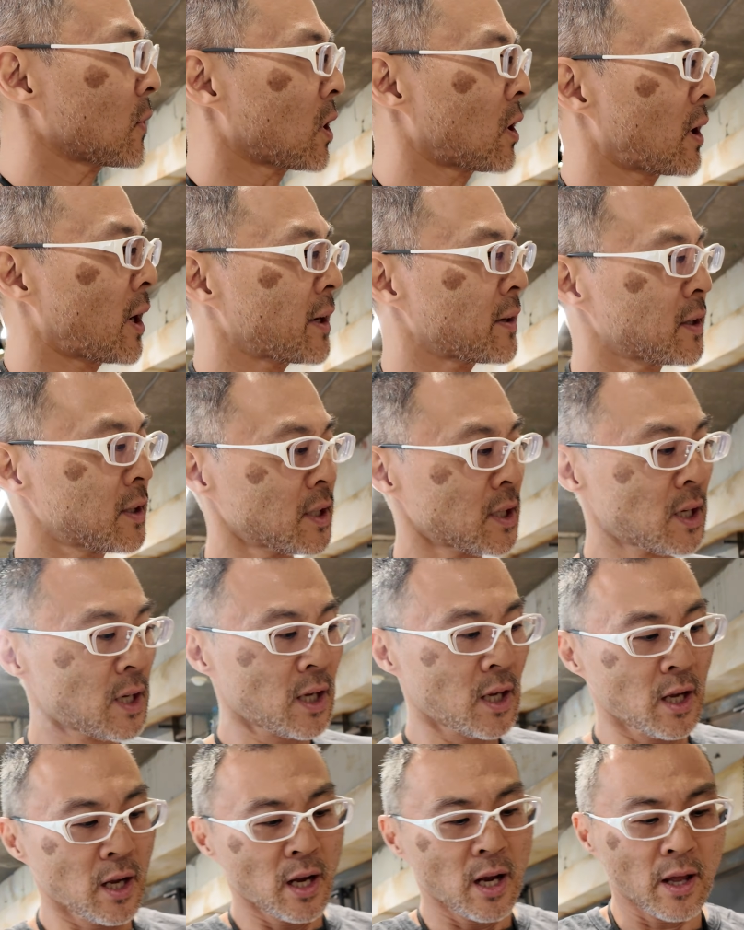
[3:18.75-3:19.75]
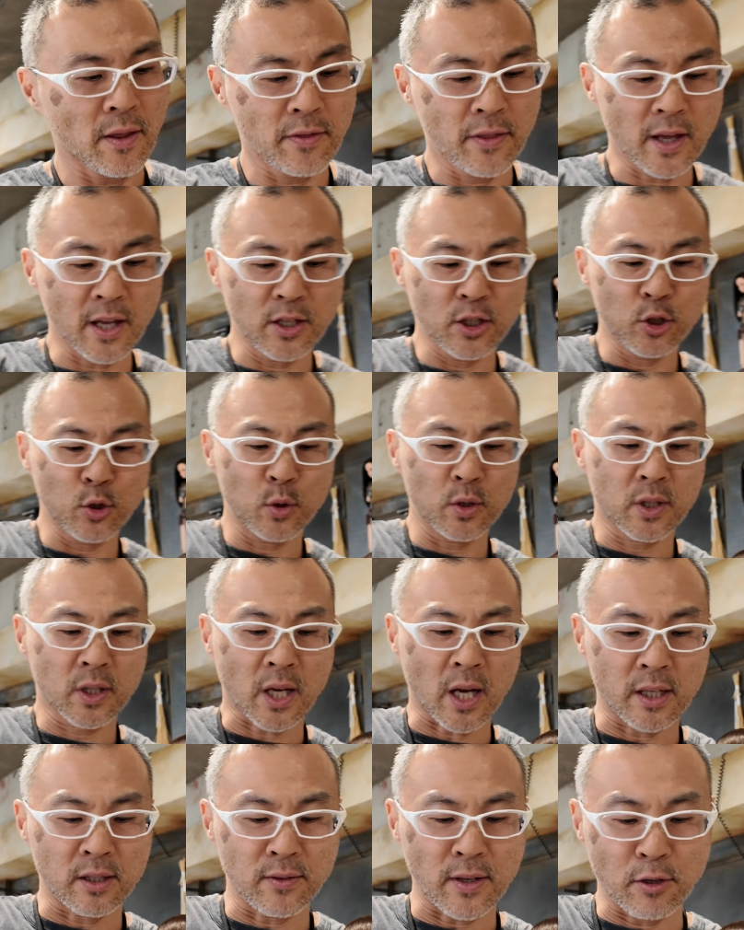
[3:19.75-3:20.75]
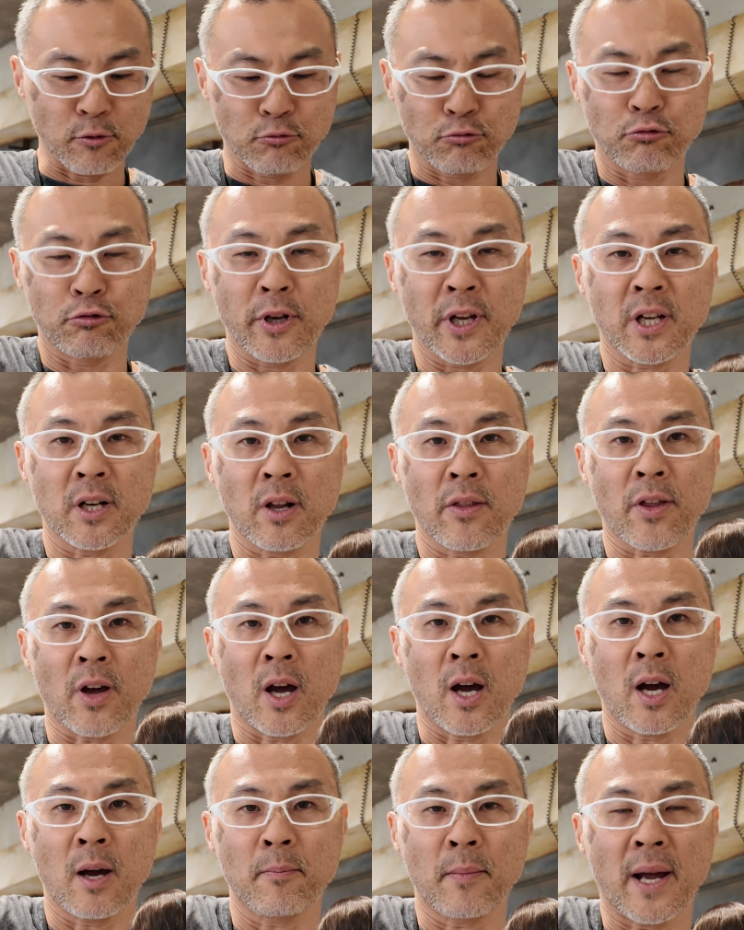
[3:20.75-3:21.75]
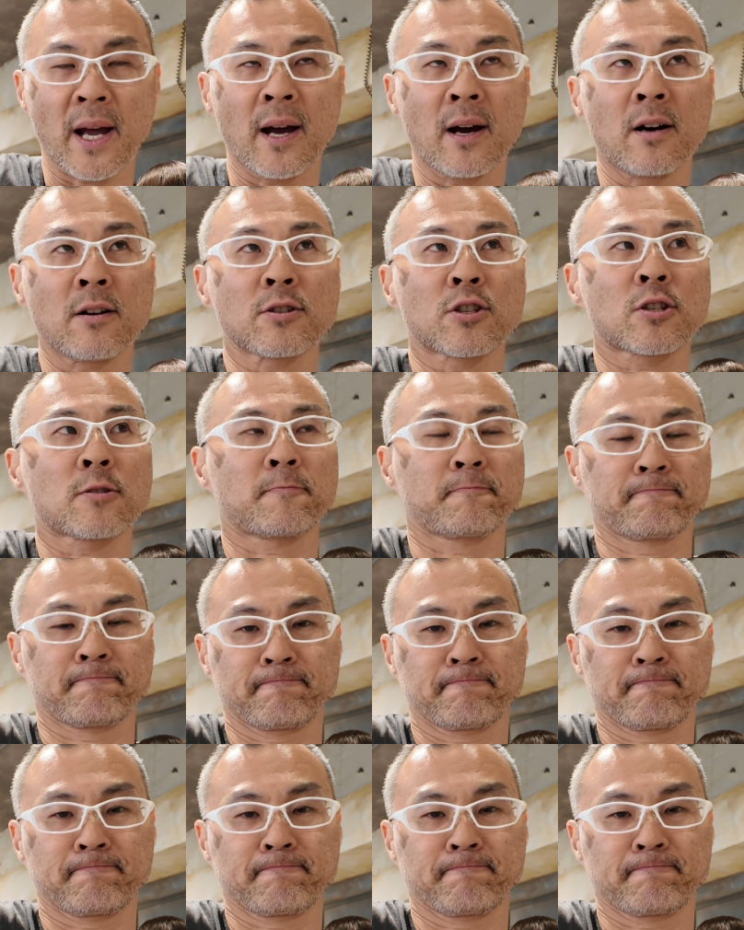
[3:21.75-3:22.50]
All right. And then you'd kind of like wriggle the arm out